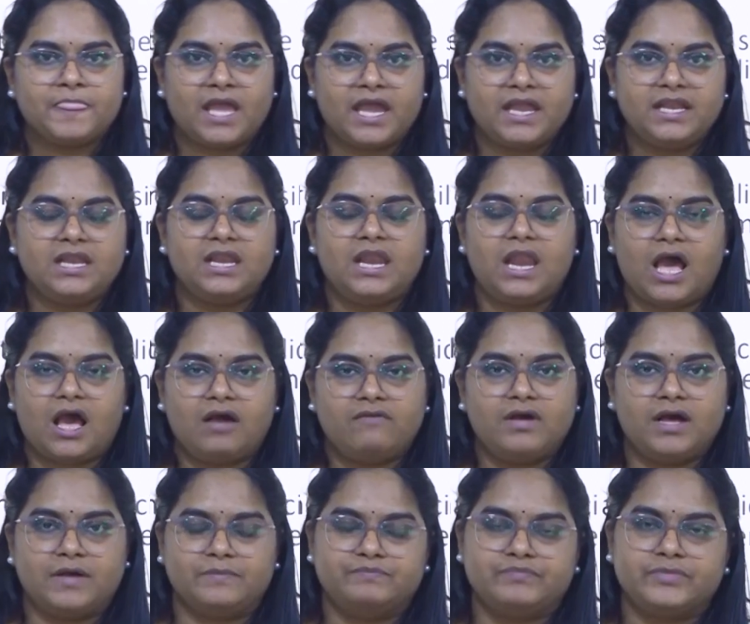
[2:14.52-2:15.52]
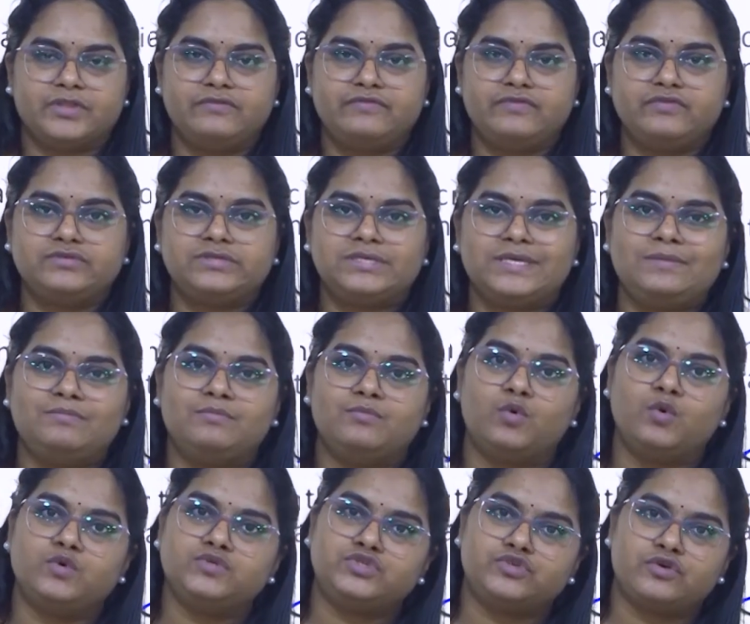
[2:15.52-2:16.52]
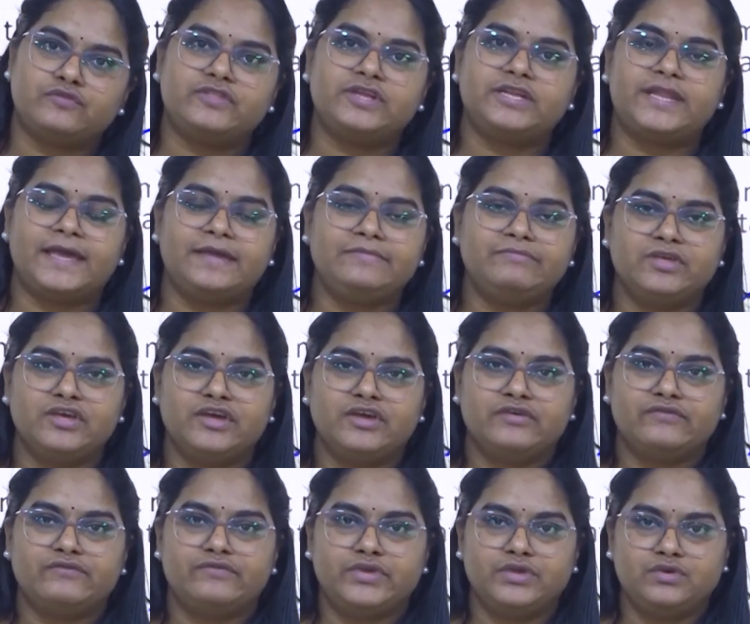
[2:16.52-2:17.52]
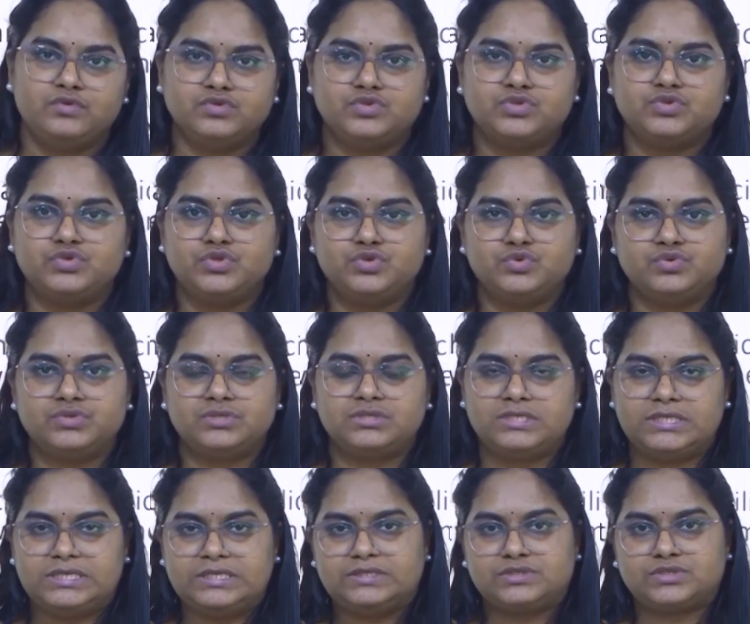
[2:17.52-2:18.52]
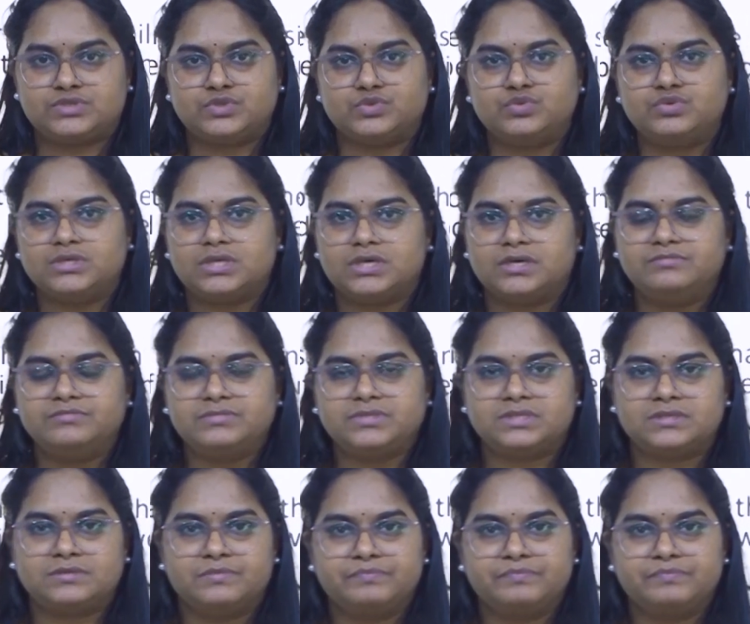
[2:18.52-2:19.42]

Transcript: and lava. If you see, most of the time we used to use these two terms.